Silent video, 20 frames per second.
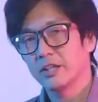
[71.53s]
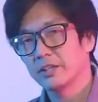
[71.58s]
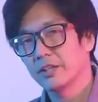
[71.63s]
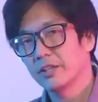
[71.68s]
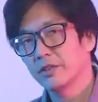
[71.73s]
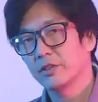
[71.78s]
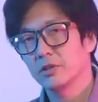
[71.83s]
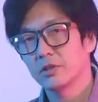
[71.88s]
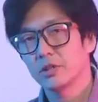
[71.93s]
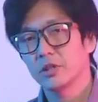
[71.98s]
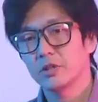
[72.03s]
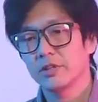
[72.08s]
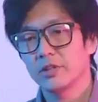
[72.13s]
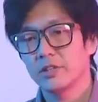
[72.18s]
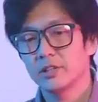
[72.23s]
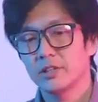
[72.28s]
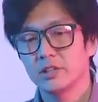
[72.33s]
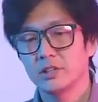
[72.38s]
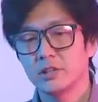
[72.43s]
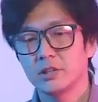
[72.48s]
And then there are
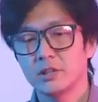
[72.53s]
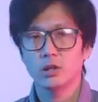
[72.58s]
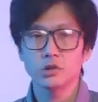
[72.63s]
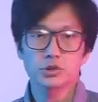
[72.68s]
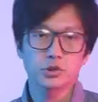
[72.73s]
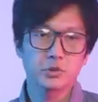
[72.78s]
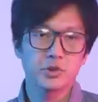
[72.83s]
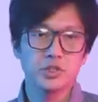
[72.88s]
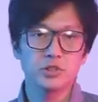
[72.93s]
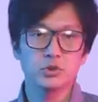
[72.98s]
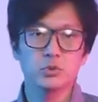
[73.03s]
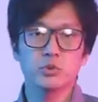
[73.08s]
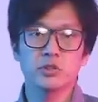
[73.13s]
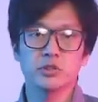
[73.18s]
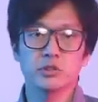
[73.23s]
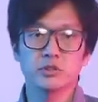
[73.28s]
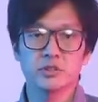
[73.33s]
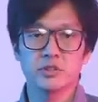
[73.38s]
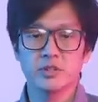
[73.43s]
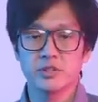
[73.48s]
the all-terrain
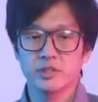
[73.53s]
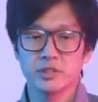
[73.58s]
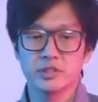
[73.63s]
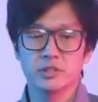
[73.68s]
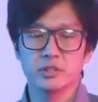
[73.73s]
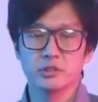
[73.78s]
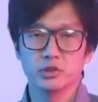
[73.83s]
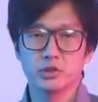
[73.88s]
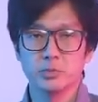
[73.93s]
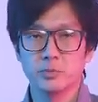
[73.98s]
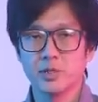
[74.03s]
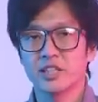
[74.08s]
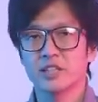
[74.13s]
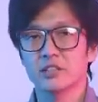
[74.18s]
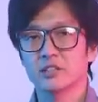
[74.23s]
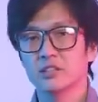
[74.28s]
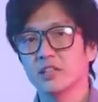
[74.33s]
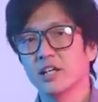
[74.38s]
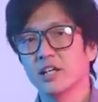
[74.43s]
wheels, the pneumatic